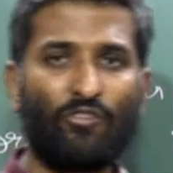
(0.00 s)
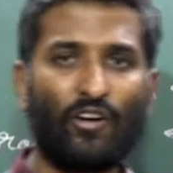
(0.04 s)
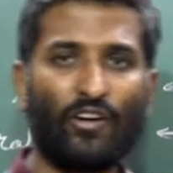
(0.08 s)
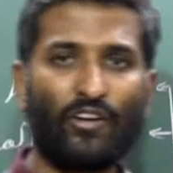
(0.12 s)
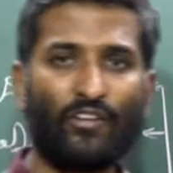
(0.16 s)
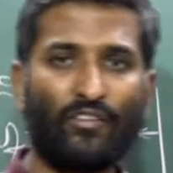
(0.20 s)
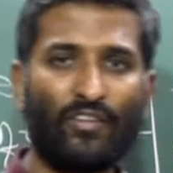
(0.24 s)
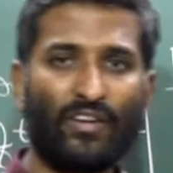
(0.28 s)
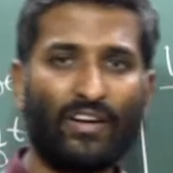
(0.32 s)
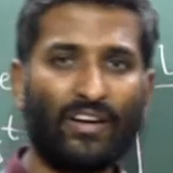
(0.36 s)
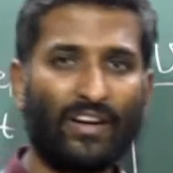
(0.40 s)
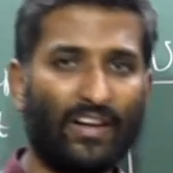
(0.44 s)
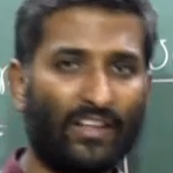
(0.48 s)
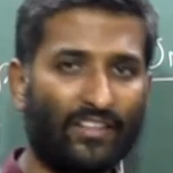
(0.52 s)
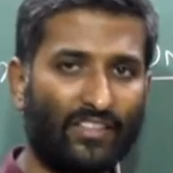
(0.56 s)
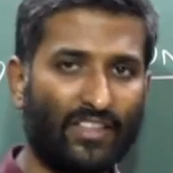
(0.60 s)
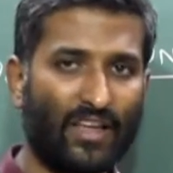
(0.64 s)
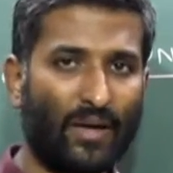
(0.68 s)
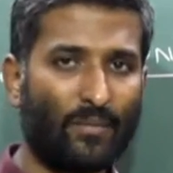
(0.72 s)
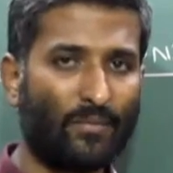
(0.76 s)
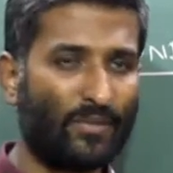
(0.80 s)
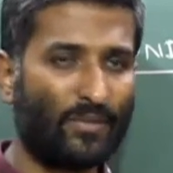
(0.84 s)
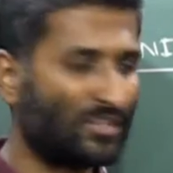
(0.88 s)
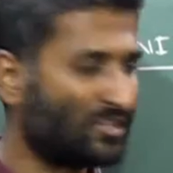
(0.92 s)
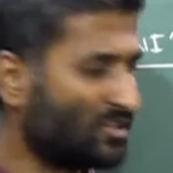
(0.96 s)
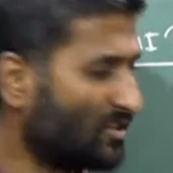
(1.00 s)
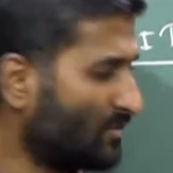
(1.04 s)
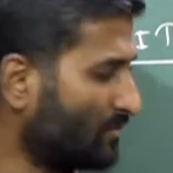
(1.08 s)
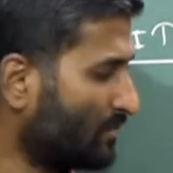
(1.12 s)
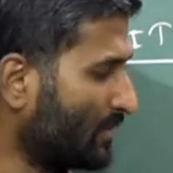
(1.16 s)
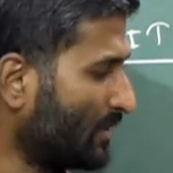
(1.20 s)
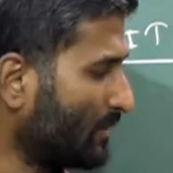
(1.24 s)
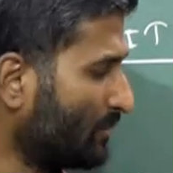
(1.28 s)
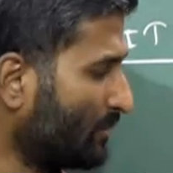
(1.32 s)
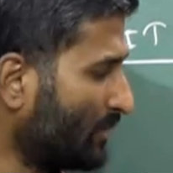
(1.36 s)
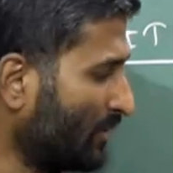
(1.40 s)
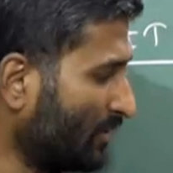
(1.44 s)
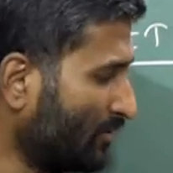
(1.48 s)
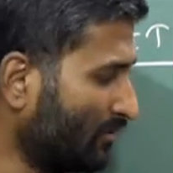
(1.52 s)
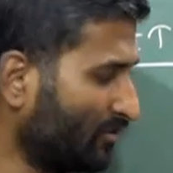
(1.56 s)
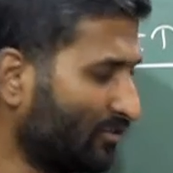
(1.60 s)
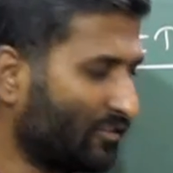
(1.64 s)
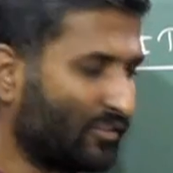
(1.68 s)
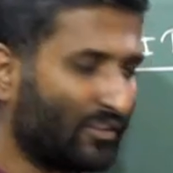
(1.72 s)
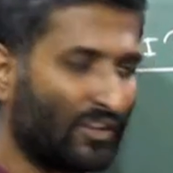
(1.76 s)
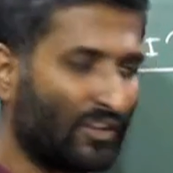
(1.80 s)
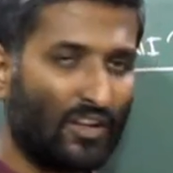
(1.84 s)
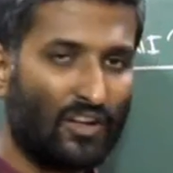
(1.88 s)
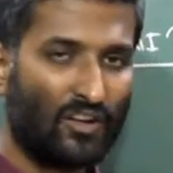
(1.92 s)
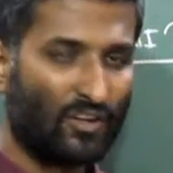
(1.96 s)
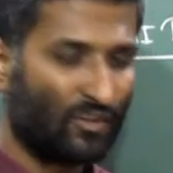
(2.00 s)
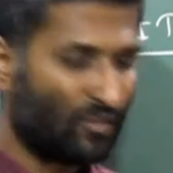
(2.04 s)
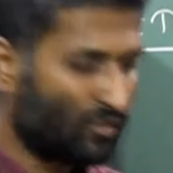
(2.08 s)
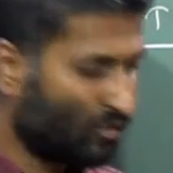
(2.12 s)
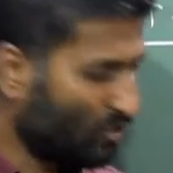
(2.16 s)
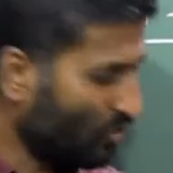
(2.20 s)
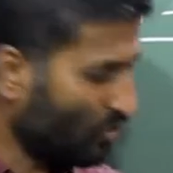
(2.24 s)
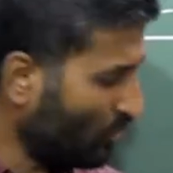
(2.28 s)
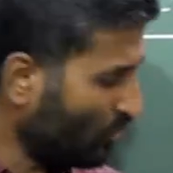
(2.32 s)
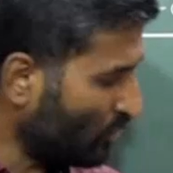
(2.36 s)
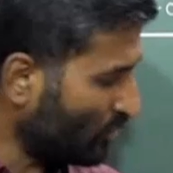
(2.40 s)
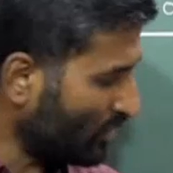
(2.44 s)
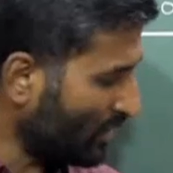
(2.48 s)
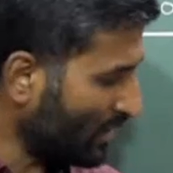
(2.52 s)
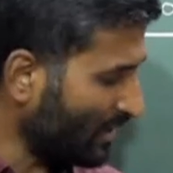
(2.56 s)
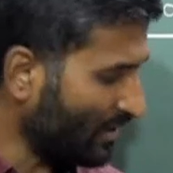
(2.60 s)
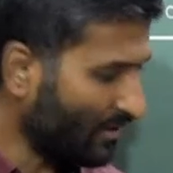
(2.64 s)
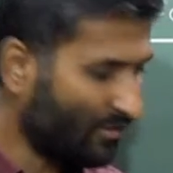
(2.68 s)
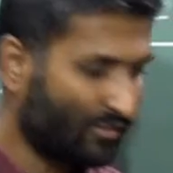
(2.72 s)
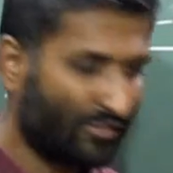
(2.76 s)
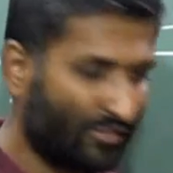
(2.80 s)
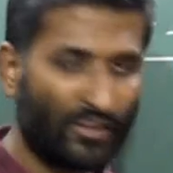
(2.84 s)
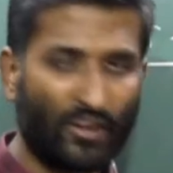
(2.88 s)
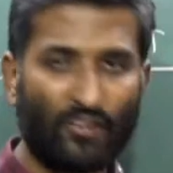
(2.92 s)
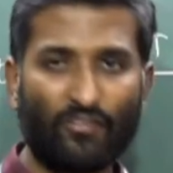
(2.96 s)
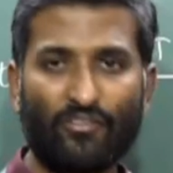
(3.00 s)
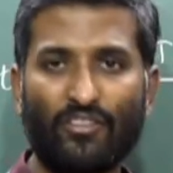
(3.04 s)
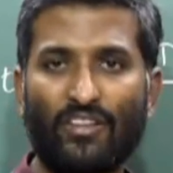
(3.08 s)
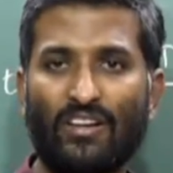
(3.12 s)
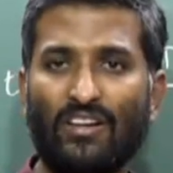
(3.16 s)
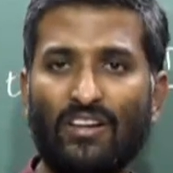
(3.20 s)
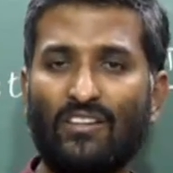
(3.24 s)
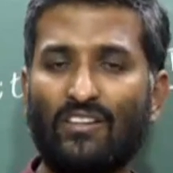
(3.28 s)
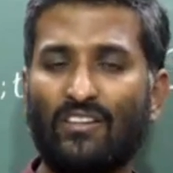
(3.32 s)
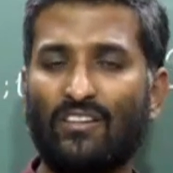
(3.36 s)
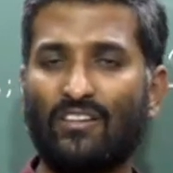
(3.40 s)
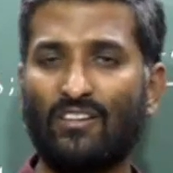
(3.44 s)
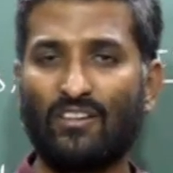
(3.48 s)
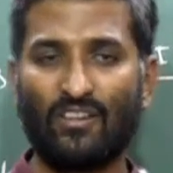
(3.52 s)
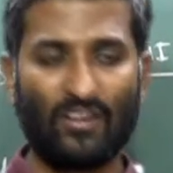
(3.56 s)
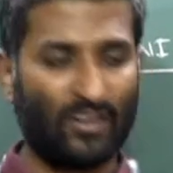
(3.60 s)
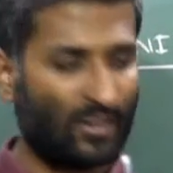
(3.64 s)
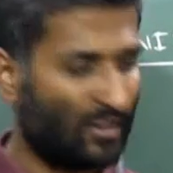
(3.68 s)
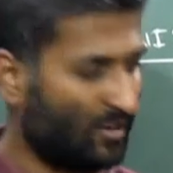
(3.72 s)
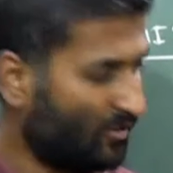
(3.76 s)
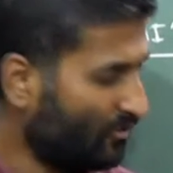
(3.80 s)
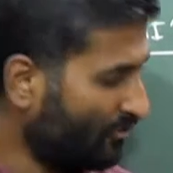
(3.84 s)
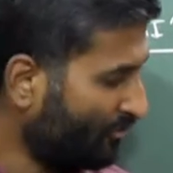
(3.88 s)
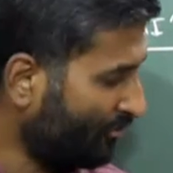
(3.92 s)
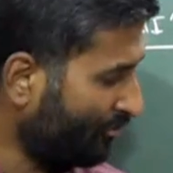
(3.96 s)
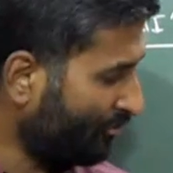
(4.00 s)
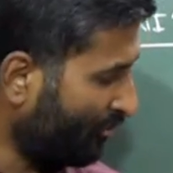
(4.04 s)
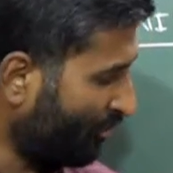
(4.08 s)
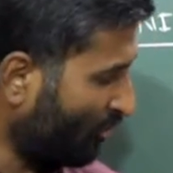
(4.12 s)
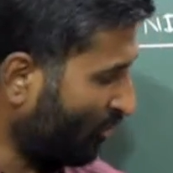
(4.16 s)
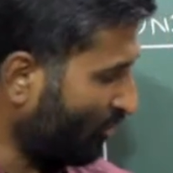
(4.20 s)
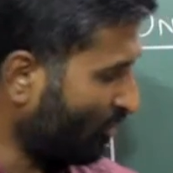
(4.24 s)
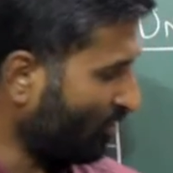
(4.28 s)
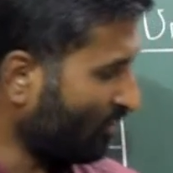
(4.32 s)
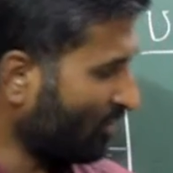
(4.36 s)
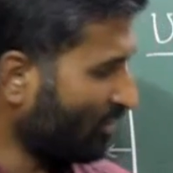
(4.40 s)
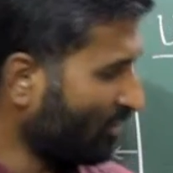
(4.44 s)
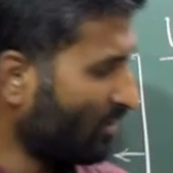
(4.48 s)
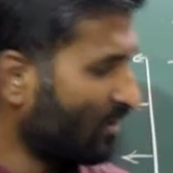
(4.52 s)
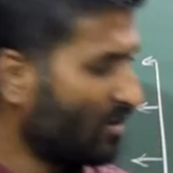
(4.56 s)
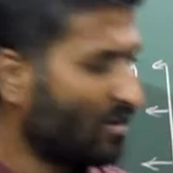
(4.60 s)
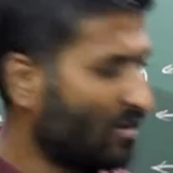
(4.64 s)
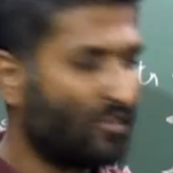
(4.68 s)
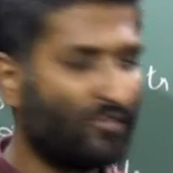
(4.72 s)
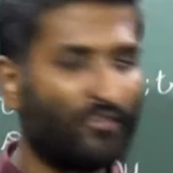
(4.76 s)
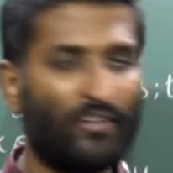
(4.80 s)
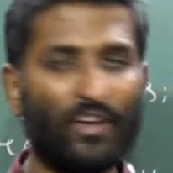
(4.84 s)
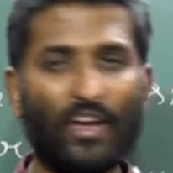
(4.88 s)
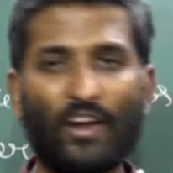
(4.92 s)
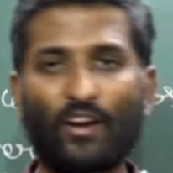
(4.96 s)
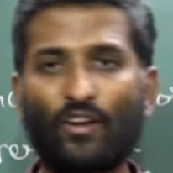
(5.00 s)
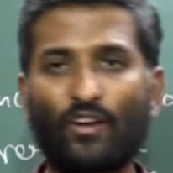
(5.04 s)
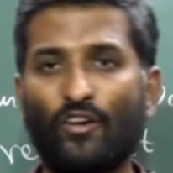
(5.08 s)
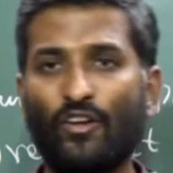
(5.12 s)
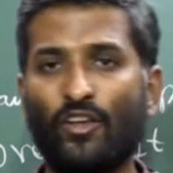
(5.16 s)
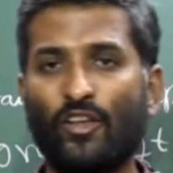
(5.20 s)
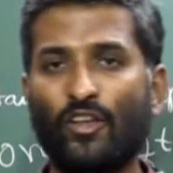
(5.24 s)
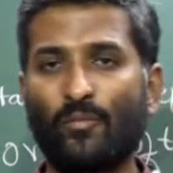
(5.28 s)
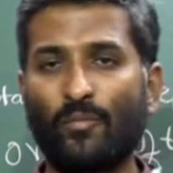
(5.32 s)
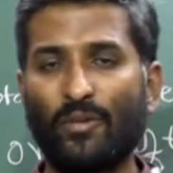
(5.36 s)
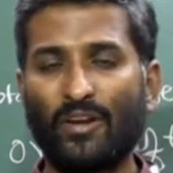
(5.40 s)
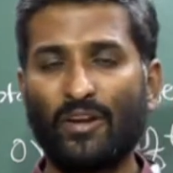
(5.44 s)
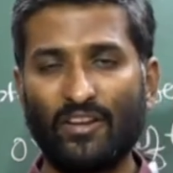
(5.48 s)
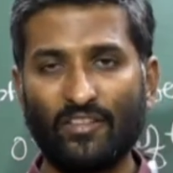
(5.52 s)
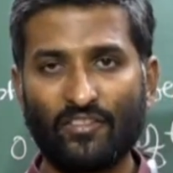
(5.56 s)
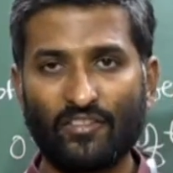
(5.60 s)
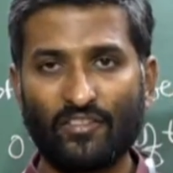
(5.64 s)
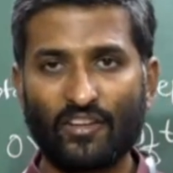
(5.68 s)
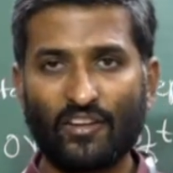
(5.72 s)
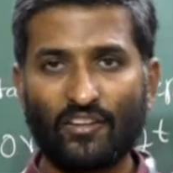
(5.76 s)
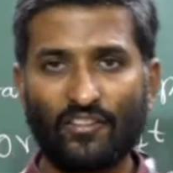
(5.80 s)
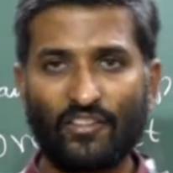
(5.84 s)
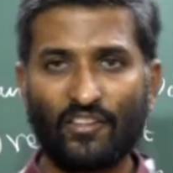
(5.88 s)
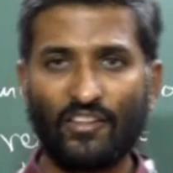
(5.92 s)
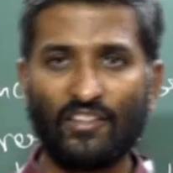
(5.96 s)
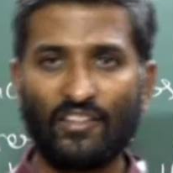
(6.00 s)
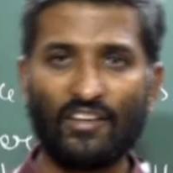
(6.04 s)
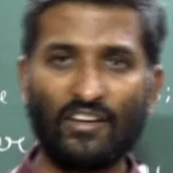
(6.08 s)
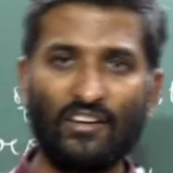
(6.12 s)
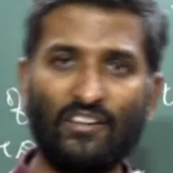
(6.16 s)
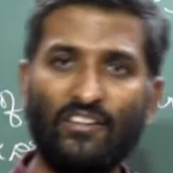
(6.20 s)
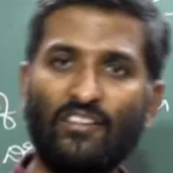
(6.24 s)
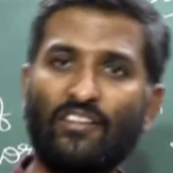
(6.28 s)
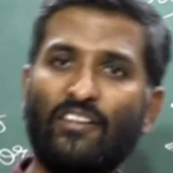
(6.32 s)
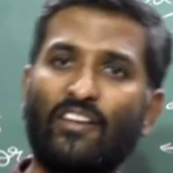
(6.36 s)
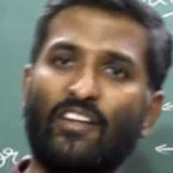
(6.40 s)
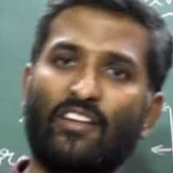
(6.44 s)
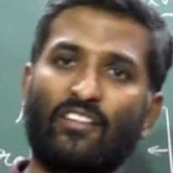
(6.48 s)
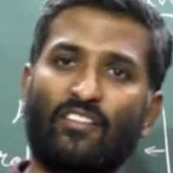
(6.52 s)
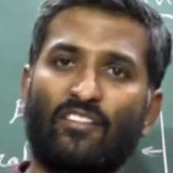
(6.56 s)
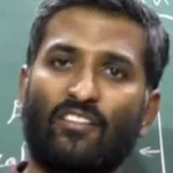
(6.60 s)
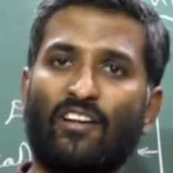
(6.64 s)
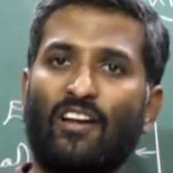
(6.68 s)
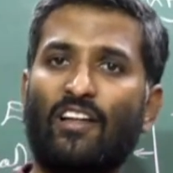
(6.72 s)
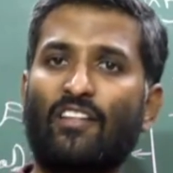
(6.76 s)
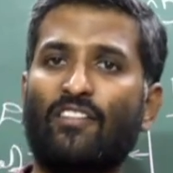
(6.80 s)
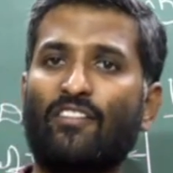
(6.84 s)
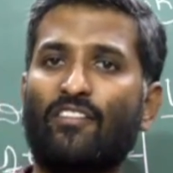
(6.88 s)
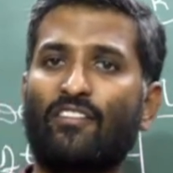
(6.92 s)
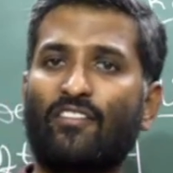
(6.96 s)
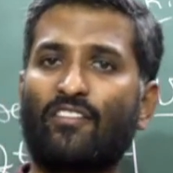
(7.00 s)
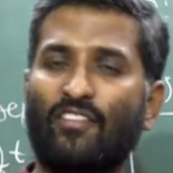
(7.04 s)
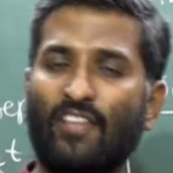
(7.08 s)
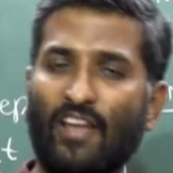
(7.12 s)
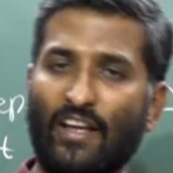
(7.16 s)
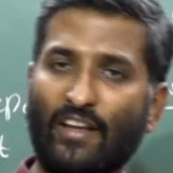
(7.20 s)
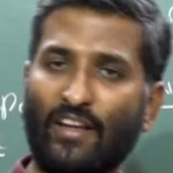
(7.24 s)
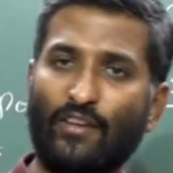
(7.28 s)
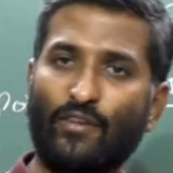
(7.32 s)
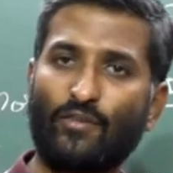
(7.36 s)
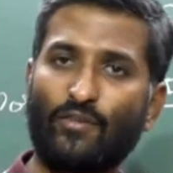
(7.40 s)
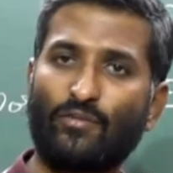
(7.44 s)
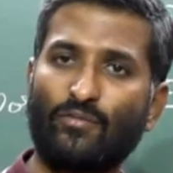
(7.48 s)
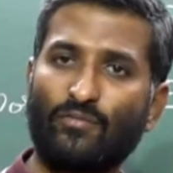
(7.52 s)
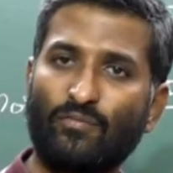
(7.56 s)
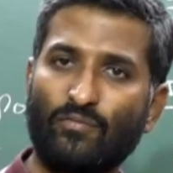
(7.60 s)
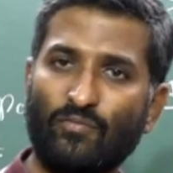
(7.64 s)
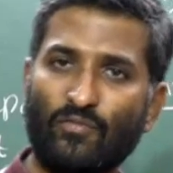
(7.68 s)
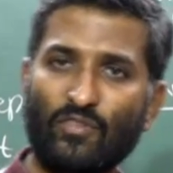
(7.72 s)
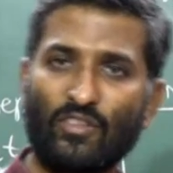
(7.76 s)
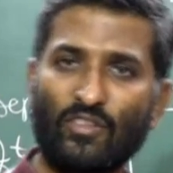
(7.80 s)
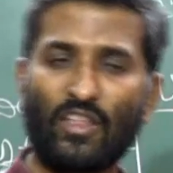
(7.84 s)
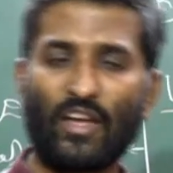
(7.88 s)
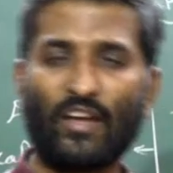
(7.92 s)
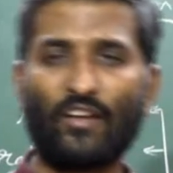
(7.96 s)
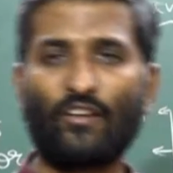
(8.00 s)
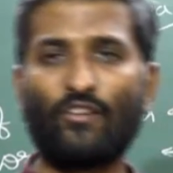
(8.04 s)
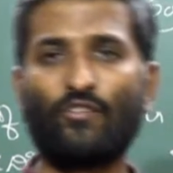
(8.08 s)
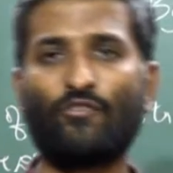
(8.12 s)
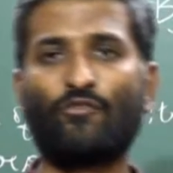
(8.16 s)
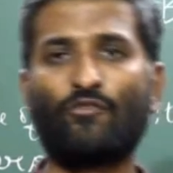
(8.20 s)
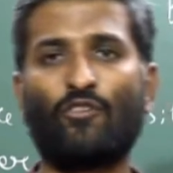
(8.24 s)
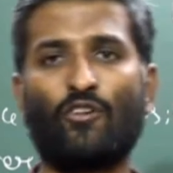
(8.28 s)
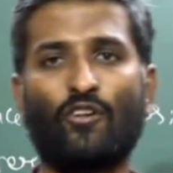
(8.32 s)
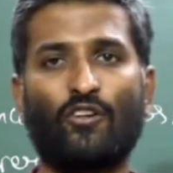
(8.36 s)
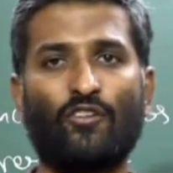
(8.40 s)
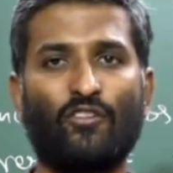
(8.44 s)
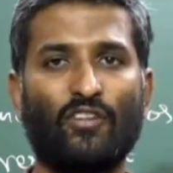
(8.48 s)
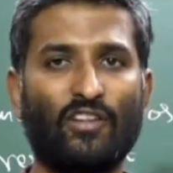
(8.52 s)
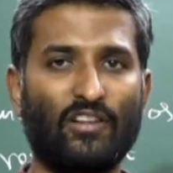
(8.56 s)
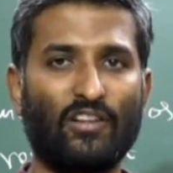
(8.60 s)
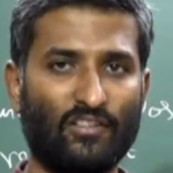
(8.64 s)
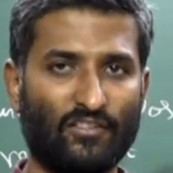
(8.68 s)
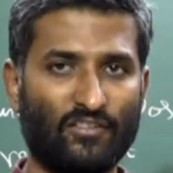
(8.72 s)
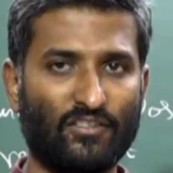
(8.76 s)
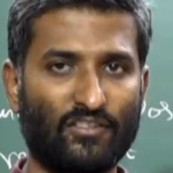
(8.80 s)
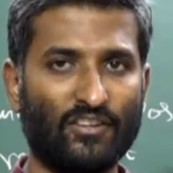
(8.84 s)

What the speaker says: for your examination purpose. So the rest of the 4 we are going to be discussing in the next class. Thank you for your